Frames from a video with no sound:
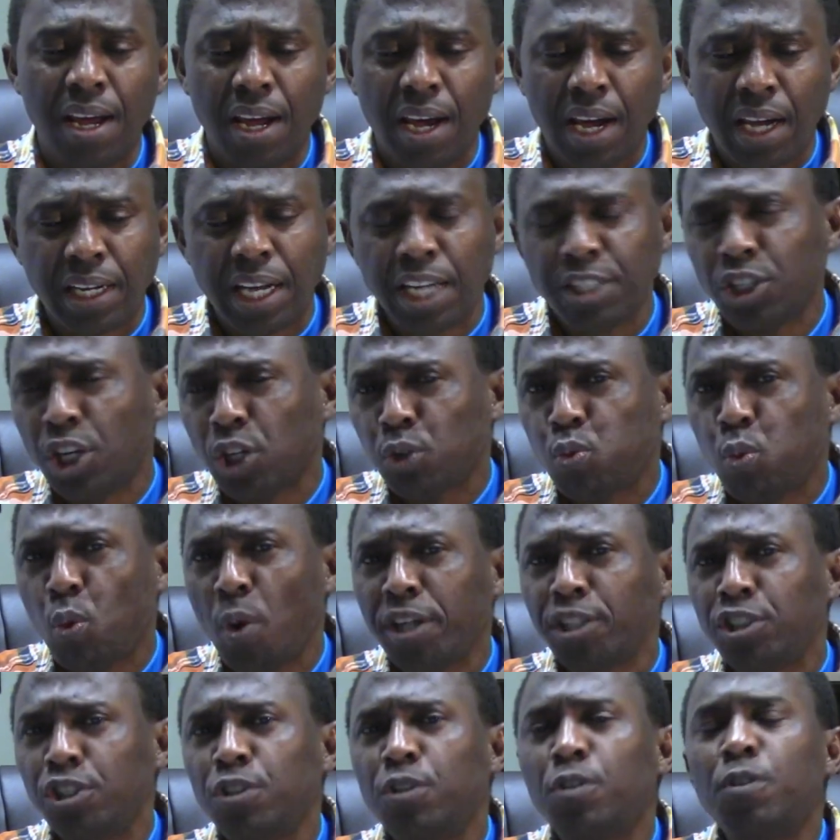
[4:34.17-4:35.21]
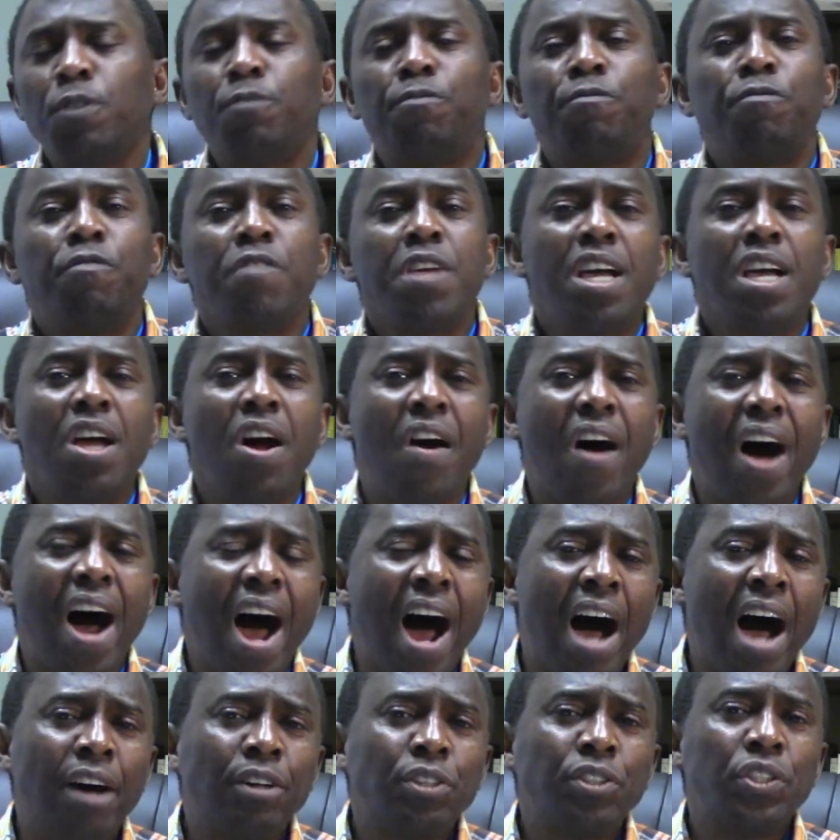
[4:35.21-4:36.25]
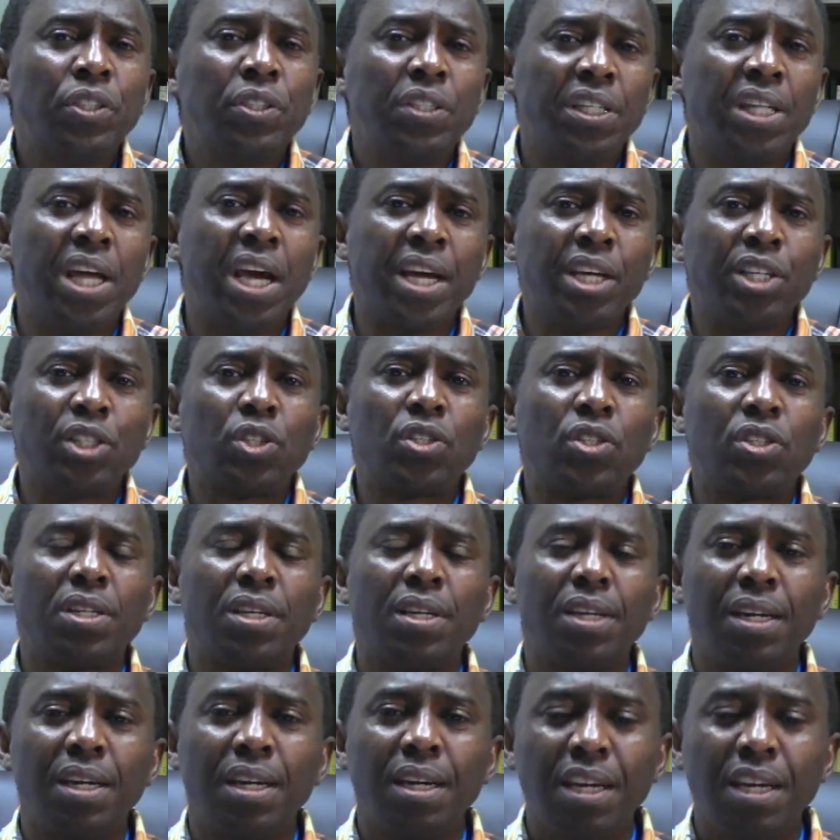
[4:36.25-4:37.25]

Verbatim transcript: And I just want you to figure out this.